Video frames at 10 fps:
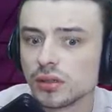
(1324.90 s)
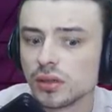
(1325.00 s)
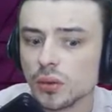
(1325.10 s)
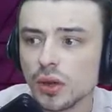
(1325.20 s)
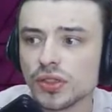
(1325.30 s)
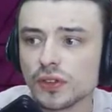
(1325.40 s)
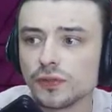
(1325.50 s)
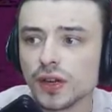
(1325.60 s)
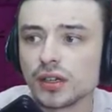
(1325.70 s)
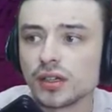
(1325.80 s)
What the
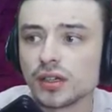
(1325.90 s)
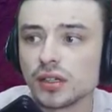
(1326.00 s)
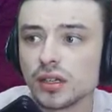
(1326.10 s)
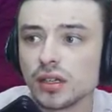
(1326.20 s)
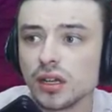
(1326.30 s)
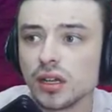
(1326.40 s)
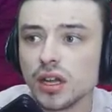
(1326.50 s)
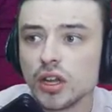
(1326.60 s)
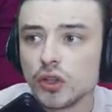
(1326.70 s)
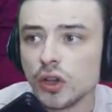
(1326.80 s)
fuck?
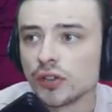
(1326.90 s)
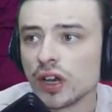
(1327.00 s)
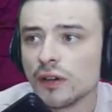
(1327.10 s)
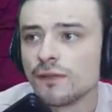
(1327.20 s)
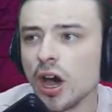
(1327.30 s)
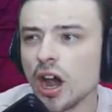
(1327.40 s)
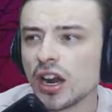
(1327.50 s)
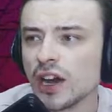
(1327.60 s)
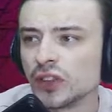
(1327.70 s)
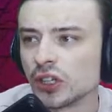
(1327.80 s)
You have come far
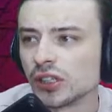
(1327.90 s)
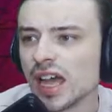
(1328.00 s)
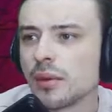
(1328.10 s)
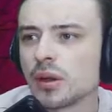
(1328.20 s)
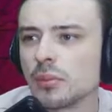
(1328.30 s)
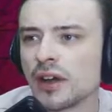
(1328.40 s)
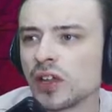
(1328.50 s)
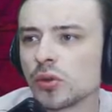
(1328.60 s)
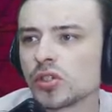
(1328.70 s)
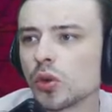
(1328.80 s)
enough, little lamb. My
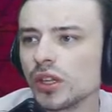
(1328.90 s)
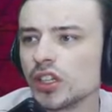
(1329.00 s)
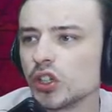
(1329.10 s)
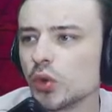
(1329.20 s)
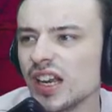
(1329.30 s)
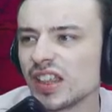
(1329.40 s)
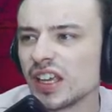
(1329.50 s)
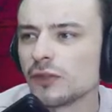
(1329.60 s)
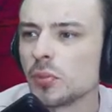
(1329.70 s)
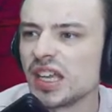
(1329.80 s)
followers are willing to do anything
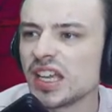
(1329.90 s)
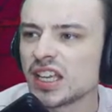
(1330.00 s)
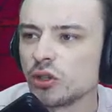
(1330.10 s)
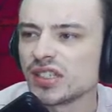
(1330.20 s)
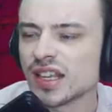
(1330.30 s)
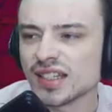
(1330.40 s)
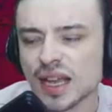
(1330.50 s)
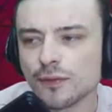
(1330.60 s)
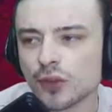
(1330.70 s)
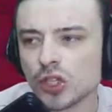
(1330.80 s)
for me. Can you say the
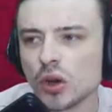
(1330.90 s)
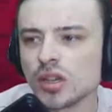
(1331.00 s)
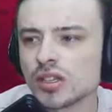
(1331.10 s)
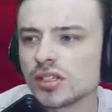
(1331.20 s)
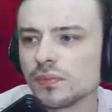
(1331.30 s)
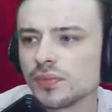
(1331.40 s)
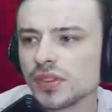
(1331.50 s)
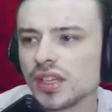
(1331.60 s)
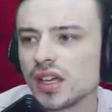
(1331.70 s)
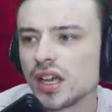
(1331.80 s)
same for yours?
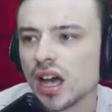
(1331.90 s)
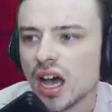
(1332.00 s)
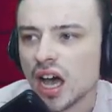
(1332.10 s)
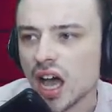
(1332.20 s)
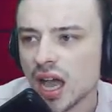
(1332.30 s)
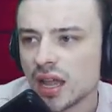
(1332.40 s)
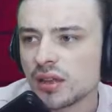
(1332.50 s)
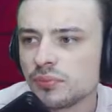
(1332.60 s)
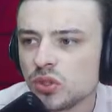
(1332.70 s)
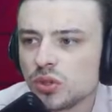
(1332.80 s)
And
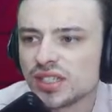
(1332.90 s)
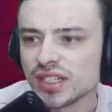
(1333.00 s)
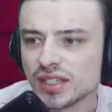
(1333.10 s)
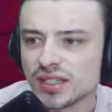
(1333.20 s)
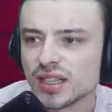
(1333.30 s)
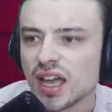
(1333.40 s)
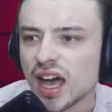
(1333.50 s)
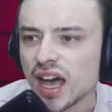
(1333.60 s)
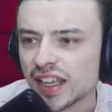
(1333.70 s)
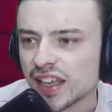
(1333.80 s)
Abusius
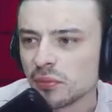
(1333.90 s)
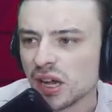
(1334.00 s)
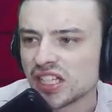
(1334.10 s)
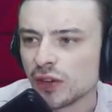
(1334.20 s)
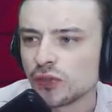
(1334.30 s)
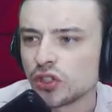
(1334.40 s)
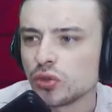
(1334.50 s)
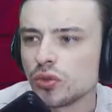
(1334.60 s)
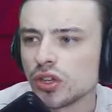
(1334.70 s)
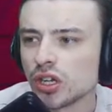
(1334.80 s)
I give myself
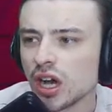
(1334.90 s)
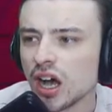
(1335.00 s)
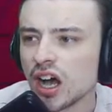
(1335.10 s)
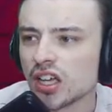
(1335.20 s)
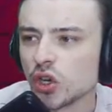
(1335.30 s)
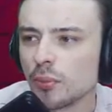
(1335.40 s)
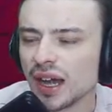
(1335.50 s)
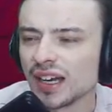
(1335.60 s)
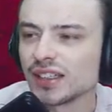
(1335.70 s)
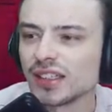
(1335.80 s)
to the cause, O
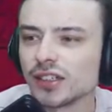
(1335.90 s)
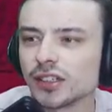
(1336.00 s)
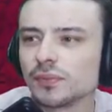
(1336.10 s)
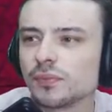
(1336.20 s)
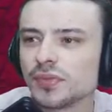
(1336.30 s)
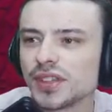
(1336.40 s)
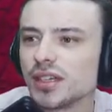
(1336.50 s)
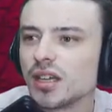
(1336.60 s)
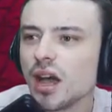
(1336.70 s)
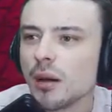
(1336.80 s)
mighty leader.
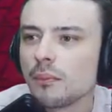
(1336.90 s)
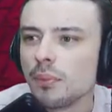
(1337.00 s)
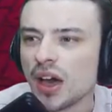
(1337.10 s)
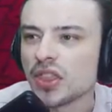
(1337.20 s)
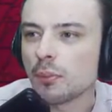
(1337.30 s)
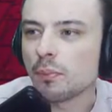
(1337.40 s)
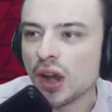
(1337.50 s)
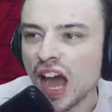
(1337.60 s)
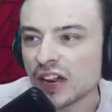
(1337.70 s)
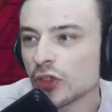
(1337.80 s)
By the
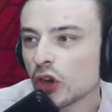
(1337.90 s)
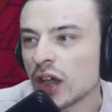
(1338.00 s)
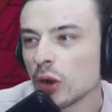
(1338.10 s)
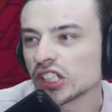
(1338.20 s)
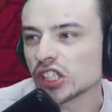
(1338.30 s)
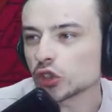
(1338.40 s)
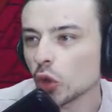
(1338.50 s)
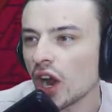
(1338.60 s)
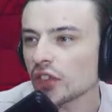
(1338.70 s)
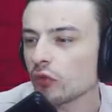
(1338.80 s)
blood of the Great Ones,
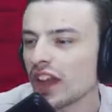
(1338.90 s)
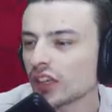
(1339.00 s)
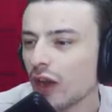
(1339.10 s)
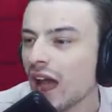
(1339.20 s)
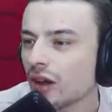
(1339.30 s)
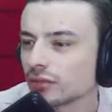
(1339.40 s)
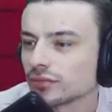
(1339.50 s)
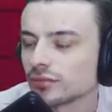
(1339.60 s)
destroy the Red Clown!